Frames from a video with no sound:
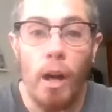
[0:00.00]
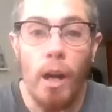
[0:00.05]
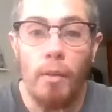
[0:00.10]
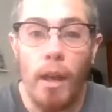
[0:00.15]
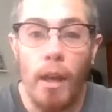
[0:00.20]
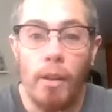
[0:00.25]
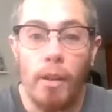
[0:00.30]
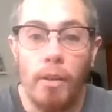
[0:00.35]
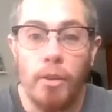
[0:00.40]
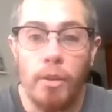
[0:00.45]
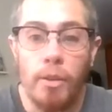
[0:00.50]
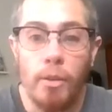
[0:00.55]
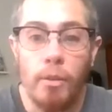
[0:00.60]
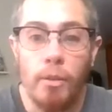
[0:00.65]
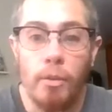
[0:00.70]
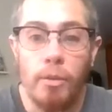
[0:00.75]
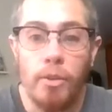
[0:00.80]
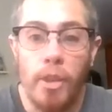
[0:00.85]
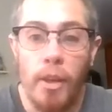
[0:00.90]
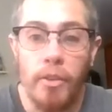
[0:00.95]
had
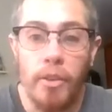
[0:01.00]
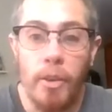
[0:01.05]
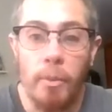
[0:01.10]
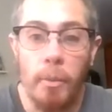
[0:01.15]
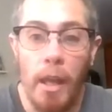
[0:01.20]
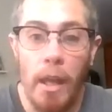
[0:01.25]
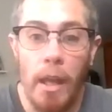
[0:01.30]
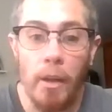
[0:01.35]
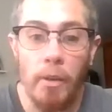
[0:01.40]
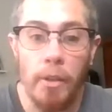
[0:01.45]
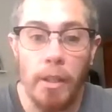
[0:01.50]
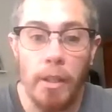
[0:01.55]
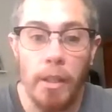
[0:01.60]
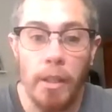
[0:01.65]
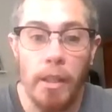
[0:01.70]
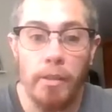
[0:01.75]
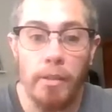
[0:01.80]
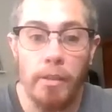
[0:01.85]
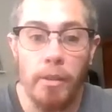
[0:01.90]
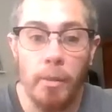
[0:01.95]
to chase them down to
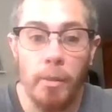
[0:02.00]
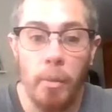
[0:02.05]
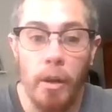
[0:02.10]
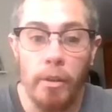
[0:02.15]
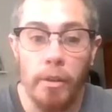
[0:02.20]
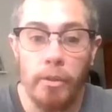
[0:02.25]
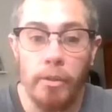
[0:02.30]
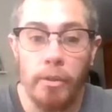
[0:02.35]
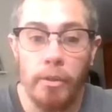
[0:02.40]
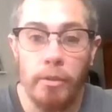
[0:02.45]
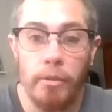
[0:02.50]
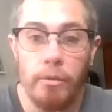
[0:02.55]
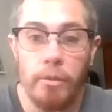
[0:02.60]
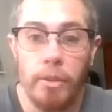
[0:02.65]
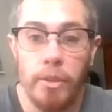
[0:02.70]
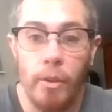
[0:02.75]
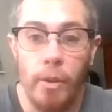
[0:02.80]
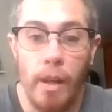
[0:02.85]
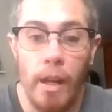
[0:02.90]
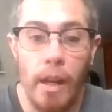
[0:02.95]
get the balls
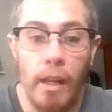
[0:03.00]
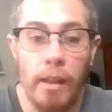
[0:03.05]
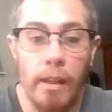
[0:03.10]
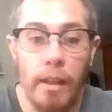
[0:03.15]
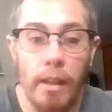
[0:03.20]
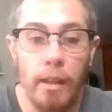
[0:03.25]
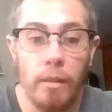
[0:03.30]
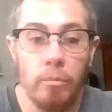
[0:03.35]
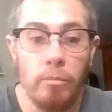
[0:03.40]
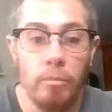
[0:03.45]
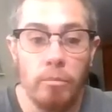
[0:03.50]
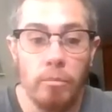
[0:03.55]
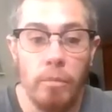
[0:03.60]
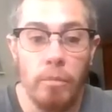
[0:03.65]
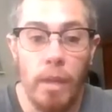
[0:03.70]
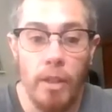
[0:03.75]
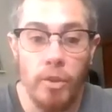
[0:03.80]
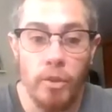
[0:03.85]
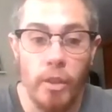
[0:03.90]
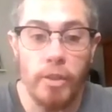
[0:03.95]
so that I can
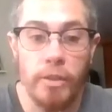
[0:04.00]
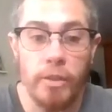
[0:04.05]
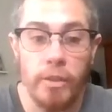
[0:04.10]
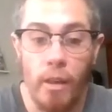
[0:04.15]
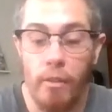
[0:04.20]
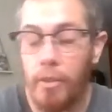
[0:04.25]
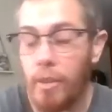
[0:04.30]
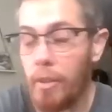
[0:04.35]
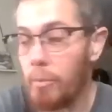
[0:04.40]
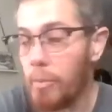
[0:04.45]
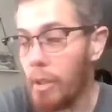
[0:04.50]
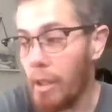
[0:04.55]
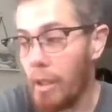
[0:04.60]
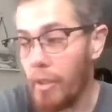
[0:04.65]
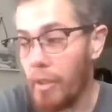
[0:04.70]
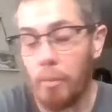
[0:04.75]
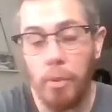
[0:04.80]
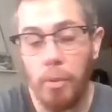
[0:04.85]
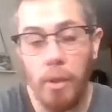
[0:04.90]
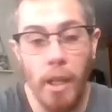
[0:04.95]
actually stuff them to
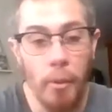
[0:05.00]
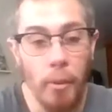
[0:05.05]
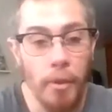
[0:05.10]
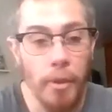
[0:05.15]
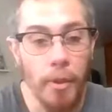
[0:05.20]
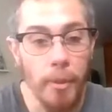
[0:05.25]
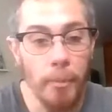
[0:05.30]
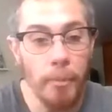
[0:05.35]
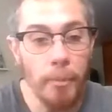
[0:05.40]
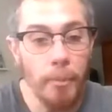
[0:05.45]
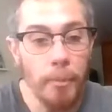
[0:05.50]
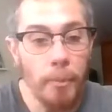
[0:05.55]
let them play with them.